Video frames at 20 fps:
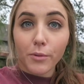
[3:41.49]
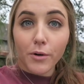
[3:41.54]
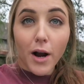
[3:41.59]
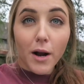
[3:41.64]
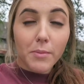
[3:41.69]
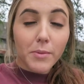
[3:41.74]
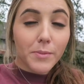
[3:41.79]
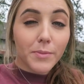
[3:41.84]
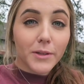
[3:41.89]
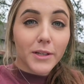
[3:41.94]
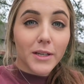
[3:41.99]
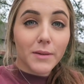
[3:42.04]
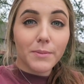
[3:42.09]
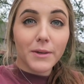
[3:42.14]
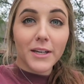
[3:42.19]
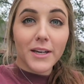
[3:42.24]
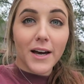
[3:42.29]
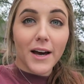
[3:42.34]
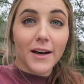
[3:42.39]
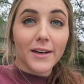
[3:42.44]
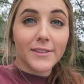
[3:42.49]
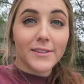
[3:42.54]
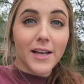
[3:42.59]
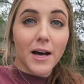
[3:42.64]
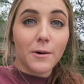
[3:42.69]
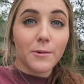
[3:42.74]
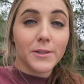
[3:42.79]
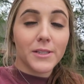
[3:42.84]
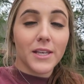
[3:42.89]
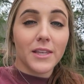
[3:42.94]
probably because
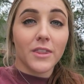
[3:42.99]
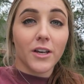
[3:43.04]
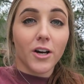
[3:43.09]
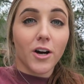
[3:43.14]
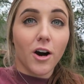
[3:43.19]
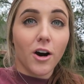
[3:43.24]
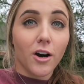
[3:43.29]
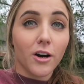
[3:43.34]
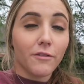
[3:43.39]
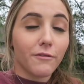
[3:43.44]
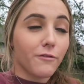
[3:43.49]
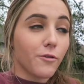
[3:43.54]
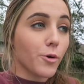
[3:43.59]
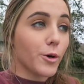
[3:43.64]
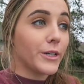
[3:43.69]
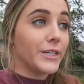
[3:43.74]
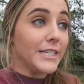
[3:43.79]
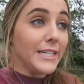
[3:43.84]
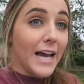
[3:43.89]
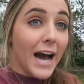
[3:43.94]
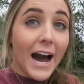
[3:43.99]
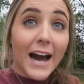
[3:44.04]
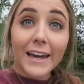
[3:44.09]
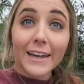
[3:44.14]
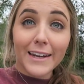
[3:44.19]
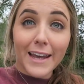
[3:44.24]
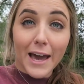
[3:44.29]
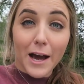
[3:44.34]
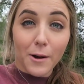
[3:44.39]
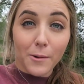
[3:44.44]
I was in the car for
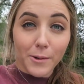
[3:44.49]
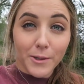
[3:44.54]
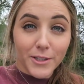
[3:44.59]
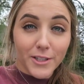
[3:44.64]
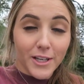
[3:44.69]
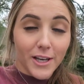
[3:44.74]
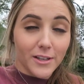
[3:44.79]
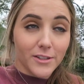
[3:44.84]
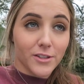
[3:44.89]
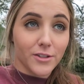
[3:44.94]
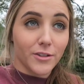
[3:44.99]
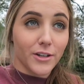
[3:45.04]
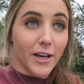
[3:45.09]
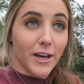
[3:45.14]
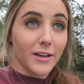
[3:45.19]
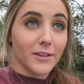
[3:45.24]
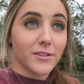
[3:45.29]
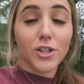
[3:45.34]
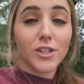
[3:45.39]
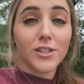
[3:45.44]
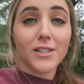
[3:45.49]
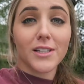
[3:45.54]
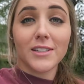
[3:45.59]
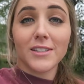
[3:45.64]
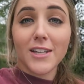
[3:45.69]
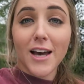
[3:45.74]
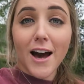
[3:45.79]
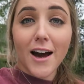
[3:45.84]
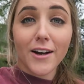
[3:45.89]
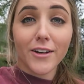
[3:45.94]
nine hours yesterday, just
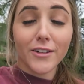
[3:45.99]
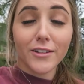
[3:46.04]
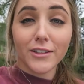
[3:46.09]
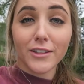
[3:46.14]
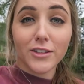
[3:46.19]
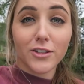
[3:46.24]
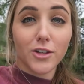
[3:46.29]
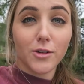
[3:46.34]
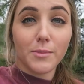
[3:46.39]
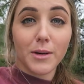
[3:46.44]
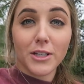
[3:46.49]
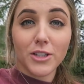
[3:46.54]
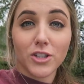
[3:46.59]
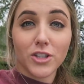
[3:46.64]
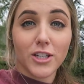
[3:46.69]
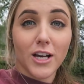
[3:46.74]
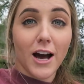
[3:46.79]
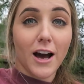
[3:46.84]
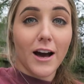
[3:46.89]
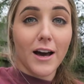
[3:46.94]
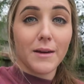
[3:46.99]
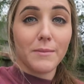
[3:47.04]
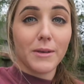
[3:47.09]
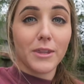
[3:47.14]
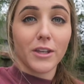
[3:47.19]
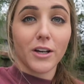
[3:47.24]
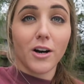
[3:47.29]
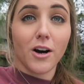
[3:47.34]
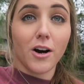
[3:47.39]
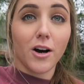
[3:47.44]
entirely too much time
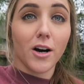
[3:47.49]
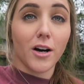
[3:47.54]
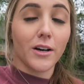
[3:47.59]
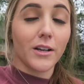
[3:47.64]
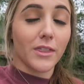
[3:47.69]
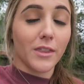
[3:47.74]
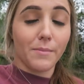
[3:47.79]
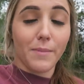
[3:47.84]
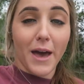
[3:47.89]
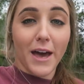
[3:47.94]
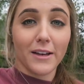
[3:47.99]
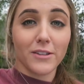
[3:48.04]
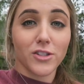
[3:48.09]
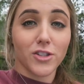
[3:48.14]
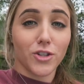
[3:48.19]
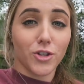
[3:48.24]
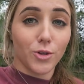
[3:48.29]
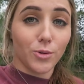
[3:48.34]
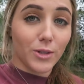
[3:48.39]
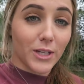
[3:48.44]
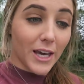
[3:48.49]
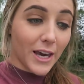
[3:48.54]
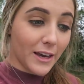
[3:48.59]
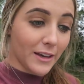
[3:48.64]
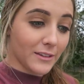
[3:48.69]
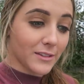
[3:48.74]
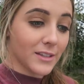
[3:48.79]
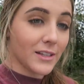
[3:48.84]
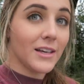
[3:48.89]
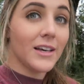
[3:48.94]
in the car in the past two
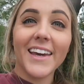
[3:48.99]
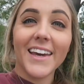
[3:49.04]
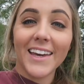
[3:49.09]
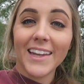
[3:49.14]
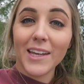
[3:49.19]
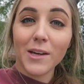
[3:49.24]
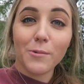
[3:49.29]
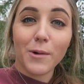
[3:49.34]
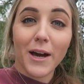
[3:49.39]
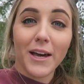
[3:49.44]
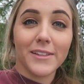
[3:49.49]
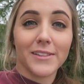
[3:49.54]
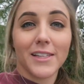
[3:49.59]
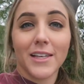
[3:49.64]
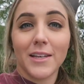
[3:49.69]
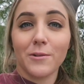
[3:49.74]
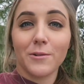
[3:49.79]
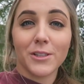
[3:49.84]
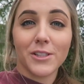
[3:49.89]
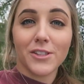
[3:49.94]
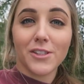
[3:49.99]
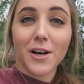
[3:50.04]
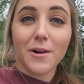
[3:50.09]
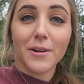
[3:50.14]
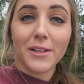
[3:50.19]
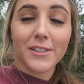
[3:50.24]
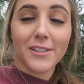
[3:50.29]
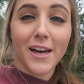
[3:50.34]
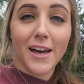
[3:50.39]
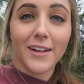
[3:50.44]
days. Anyways, it was so
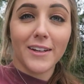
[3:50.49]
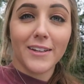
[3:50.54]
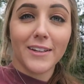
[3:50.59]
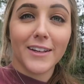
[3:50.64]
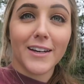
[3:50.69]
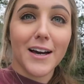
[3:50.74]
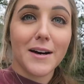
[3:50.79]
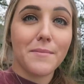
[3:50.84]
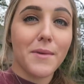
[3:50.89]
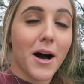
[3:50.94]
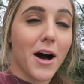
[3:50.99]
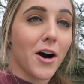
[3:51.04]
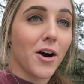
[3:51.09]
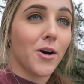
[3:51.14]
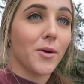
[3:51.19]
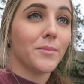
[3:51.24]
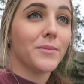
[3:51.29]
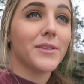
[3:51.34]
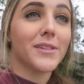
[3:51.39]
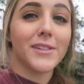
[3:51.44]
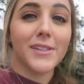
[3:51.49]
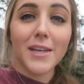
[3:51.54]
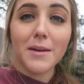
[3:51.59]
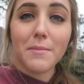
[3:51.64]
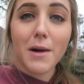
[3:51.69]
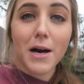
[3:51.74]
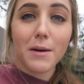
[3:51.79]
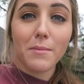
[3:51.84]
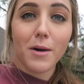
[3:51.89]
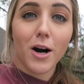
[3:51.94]
excited to come home, see
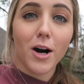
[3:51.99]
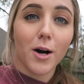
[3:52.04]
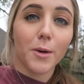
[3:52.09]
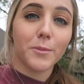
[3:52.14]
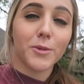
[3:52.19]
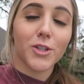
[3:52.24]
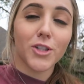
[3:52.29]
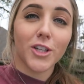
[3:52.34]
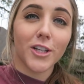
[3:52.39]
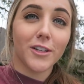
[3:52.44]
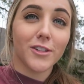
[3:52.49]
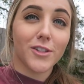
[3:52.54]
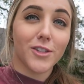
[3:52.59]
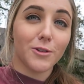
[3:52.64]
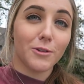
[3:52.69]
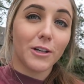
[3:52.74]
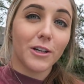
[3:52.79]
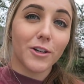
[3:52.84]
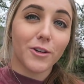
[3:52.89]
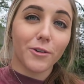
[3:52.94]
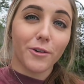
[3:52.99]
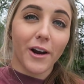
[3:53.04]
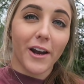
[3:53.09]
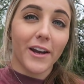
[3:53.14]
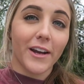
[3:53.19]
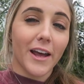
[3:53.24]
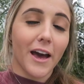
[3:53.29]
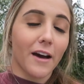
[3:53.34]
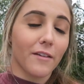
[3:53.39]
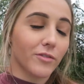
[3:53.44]
my mom. She is doing
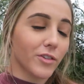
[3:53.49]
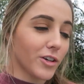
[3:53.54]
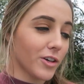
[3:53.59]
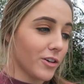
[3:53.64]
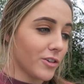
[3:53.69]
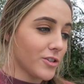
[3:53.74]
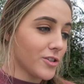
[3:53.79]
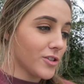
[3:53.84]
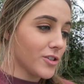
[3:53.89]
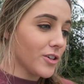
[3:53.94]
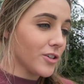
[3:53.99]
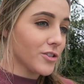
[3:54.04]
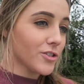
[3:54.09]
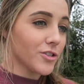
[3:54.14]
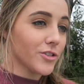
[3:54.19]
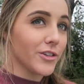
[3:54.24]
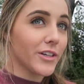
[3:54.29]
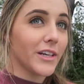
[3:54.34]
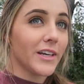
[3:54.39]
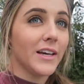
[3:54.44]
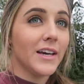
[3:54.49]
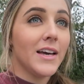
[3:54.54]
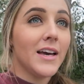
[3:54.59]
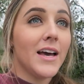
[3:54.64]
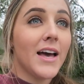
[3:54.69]
great after her surgery.